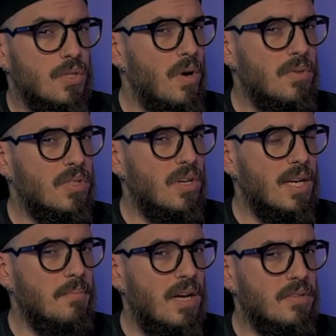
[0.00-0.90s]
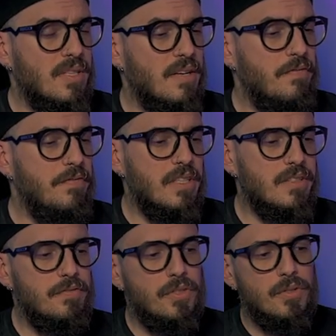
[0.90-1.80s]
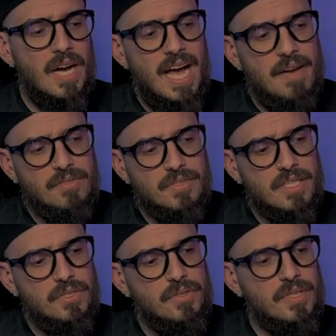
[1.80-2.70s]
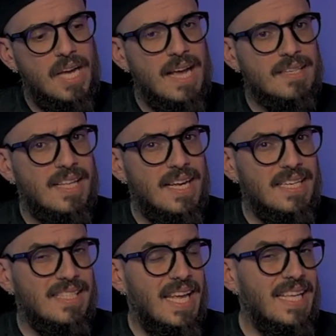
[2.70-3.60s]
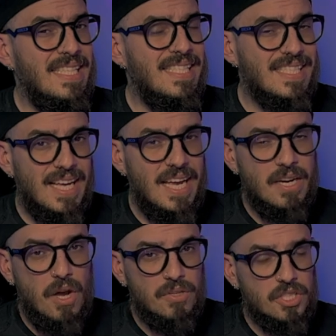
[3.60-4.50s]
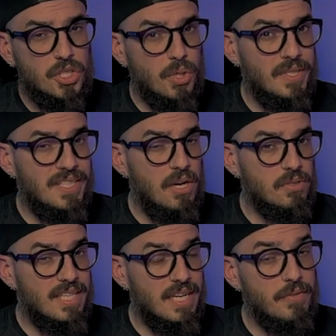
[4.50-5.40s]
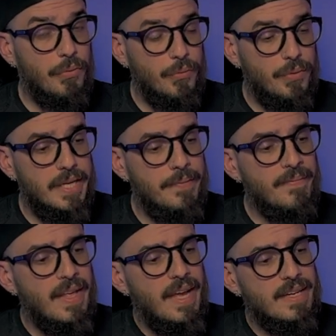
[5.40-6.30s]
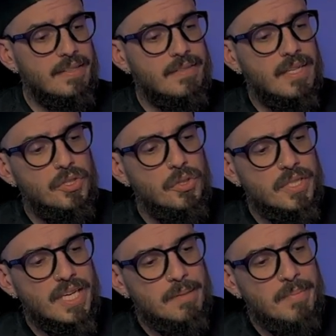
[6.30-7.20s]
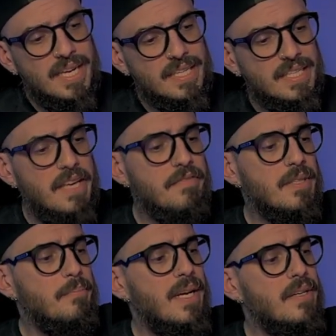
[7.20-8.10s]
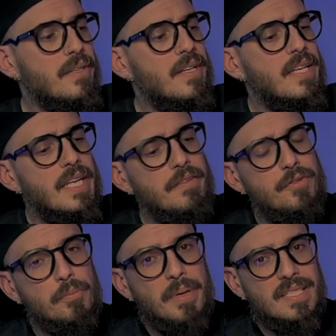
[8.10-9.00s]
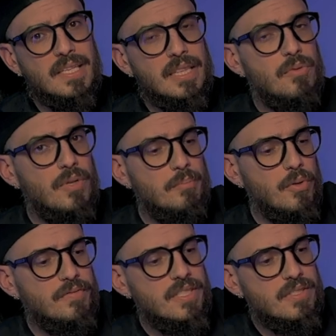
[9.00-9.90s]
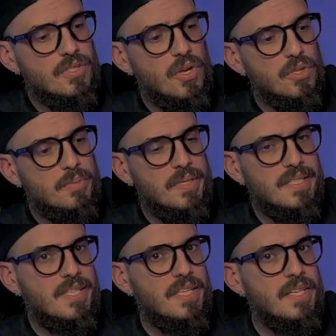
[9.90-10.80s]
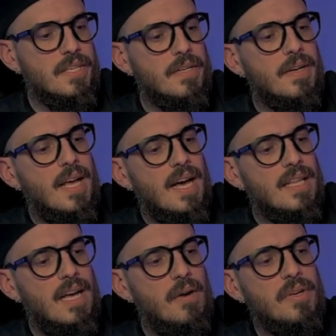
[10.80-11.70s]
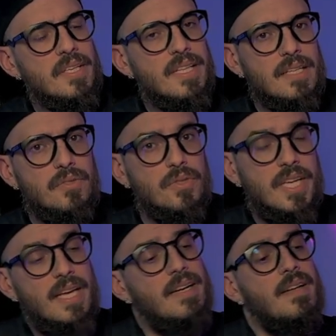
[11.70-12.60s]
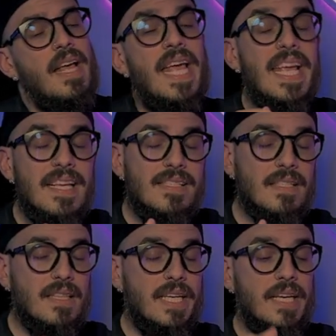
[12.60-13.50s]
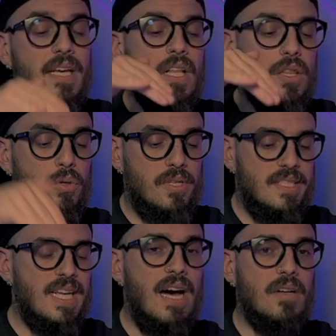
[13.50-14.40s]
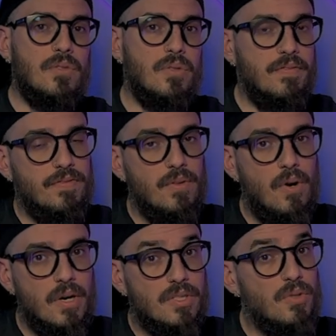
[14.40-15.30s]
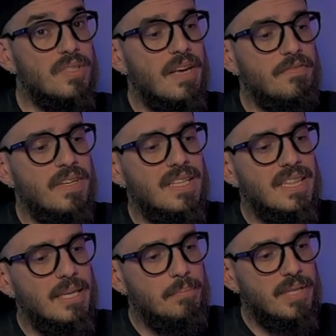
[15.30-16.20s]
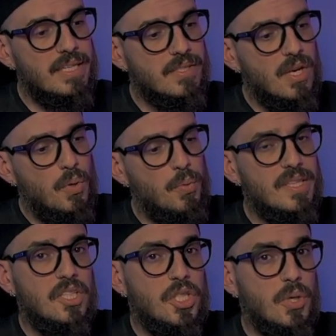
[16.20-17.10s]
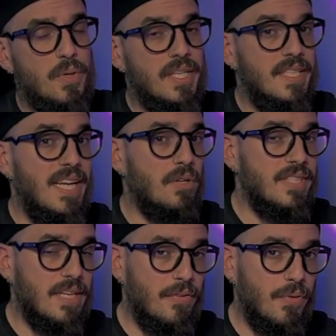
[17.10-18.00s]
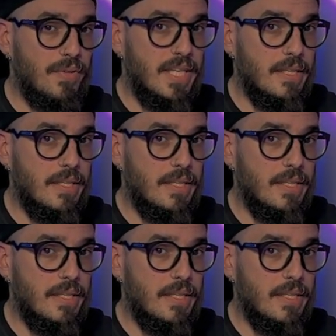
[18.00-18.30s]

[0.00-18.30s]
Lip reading: when we talk about the field of view, I have to say to you guys that is insane on the Shoei Neotec 3, and you can make it even better if you basically remove this nose piece here, allowing that you can easily look down to the floor. So definitely a plus with the Shoei Neotec 3.